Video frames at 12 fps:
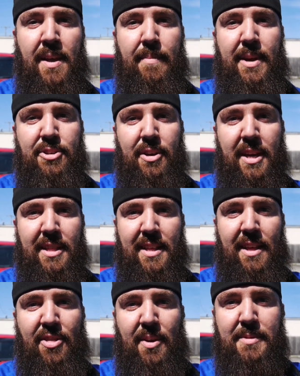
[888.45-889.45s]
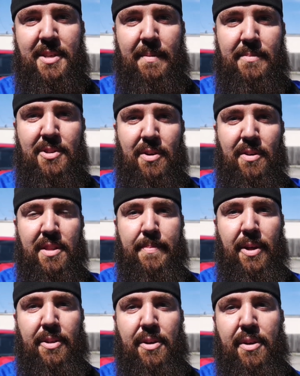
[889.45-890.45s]
Make sure you hit that thumbs up, turn on the
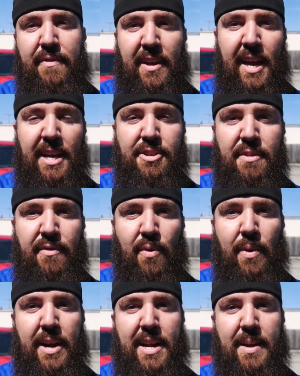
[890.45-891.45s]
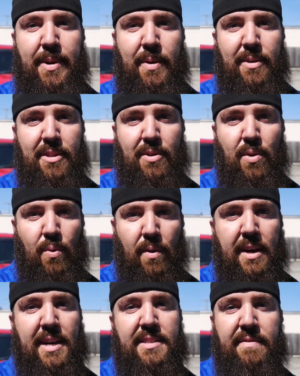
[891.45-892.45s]
bell notification for when I come out with cool,
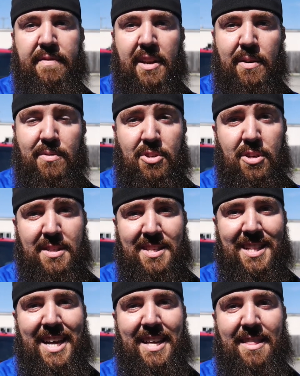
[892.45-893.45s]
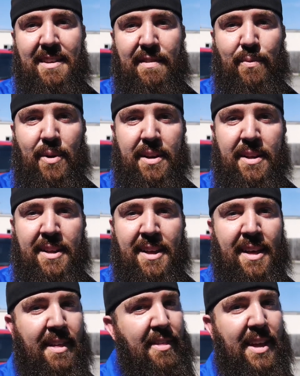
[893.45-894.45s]
awesome videos just like this one.
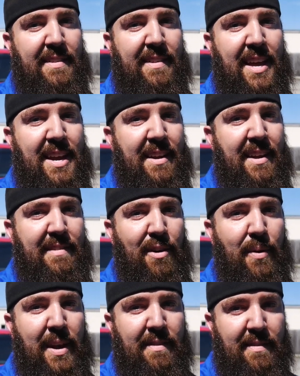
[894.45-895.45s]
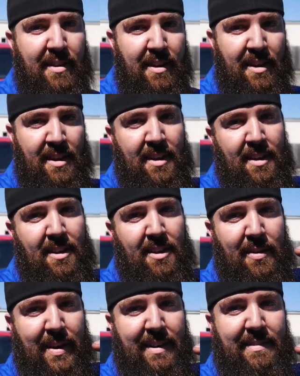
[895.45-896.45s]
Thanks again, and as always,
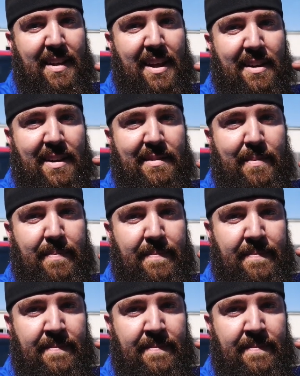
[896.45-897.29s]
you guys stay awesome.